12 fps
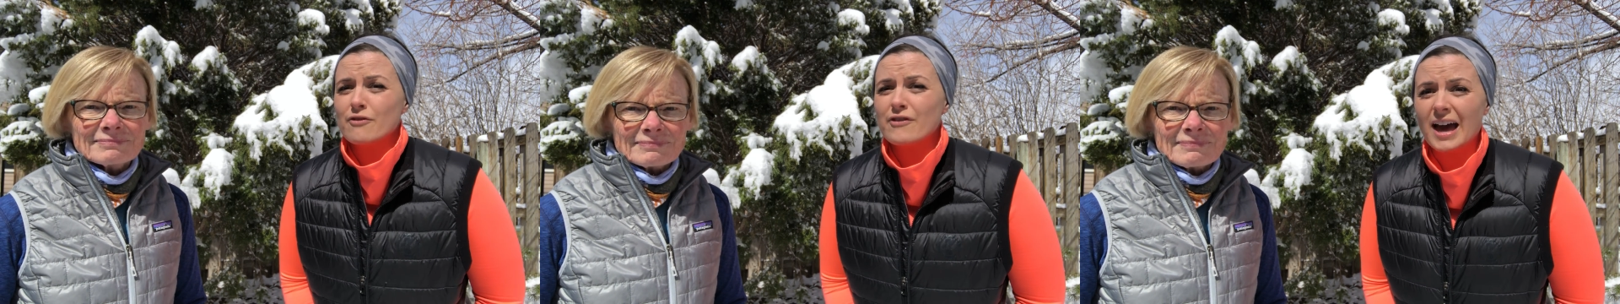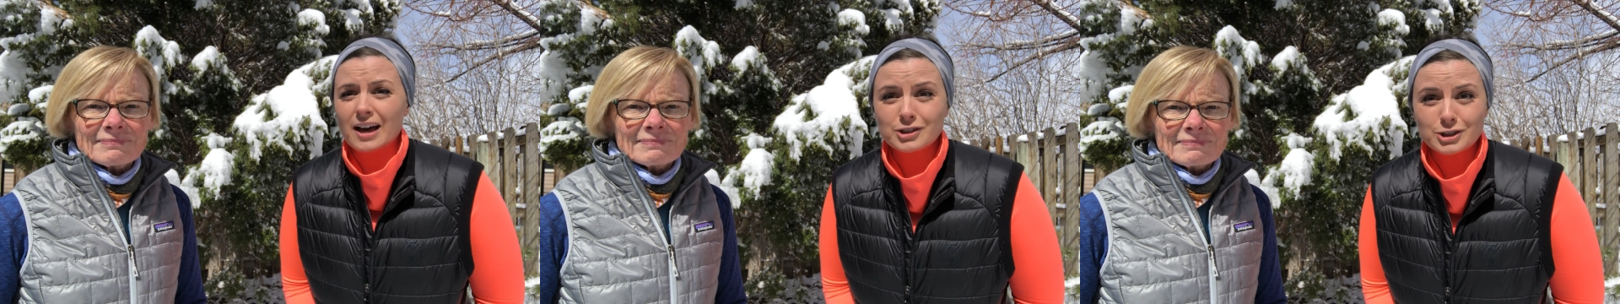
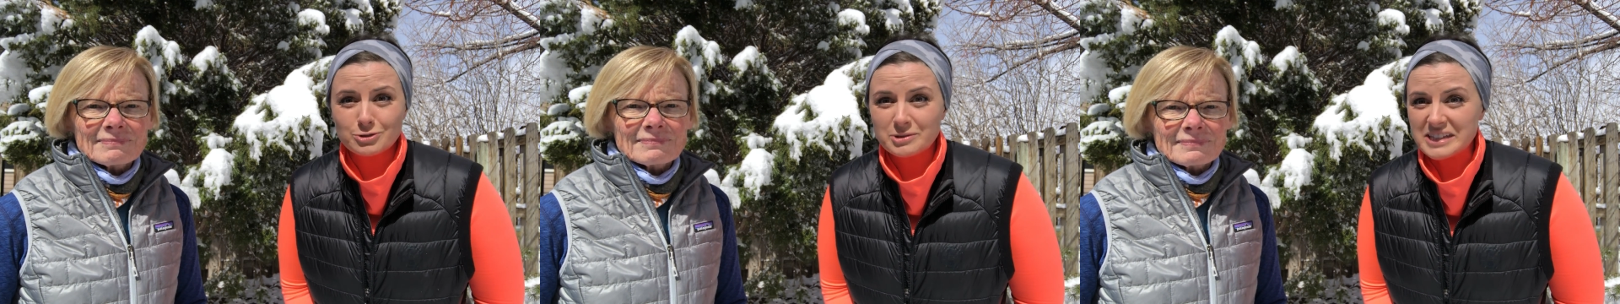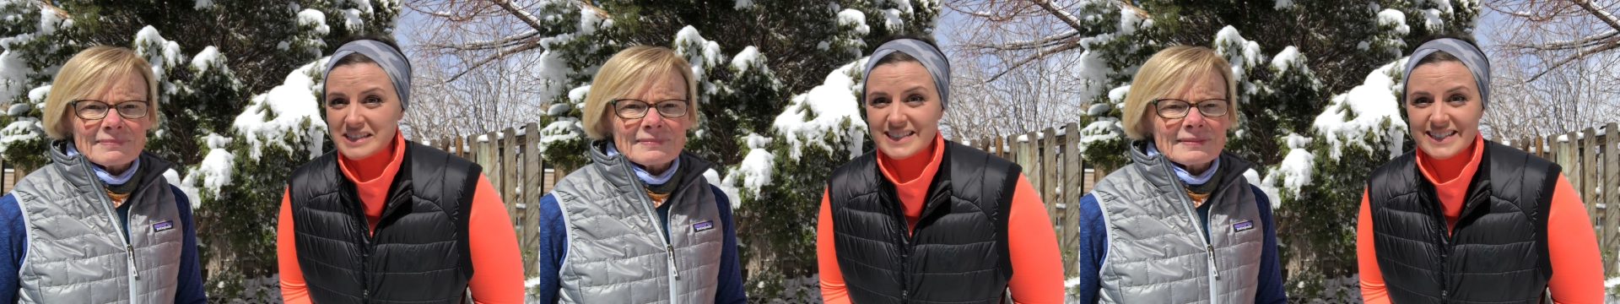
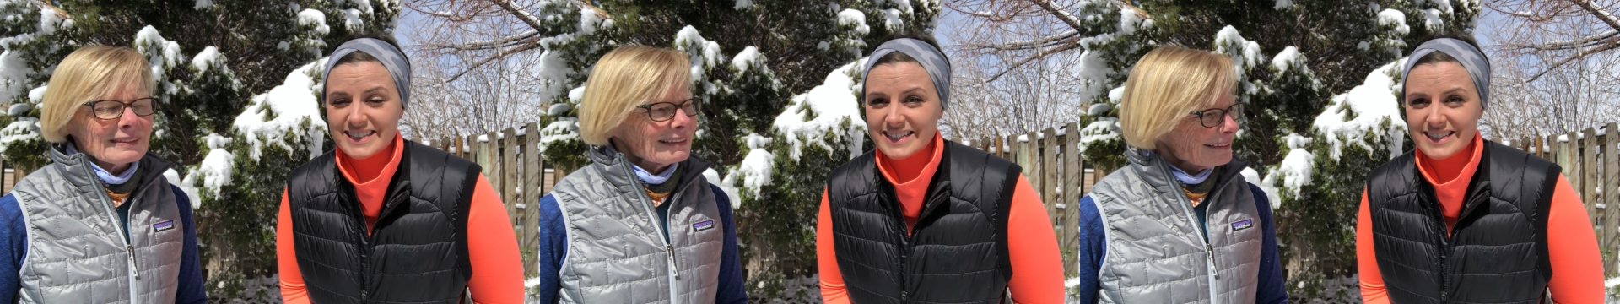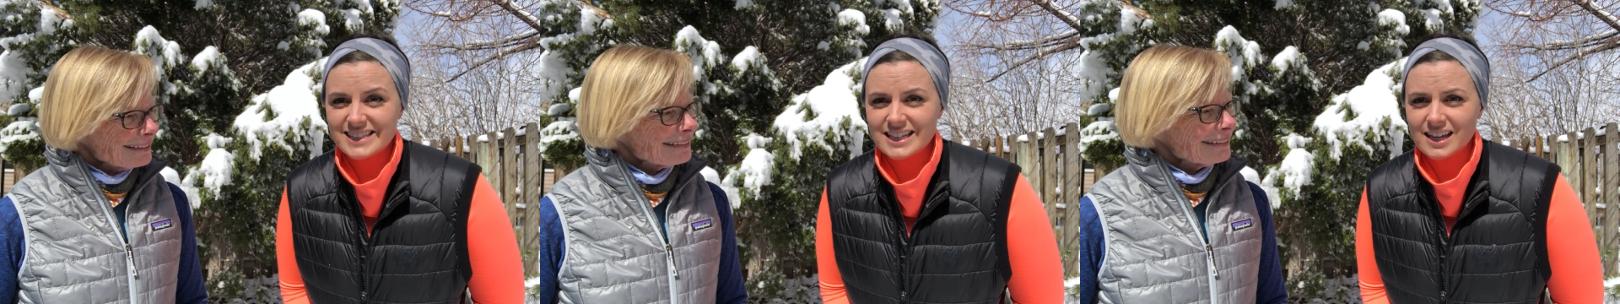Speaker 1: value
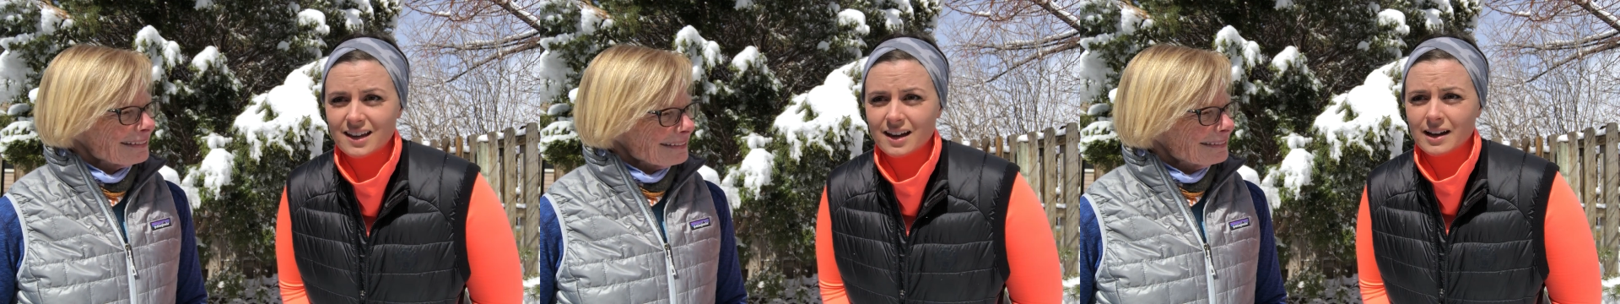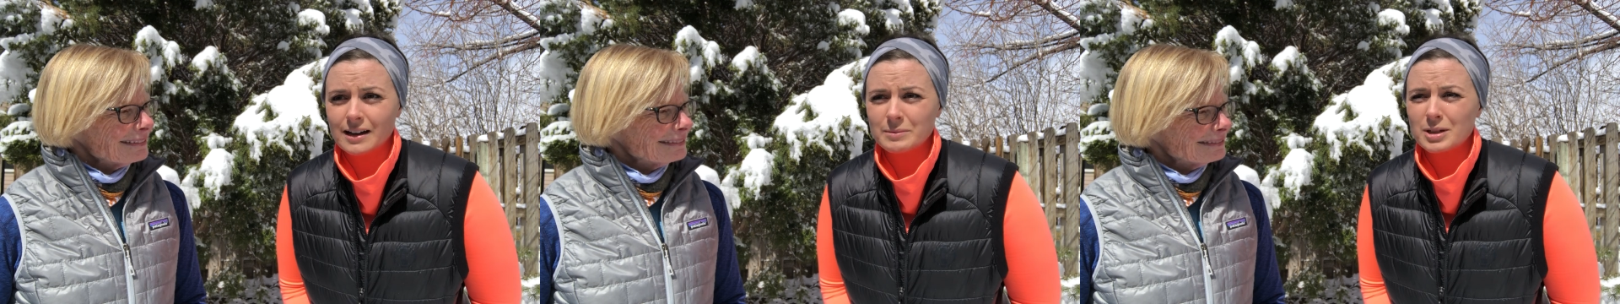
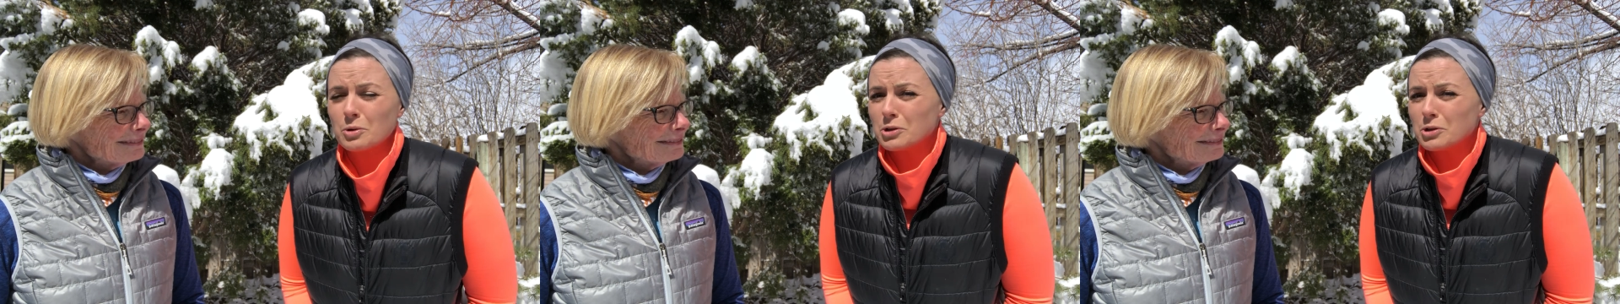consistency um,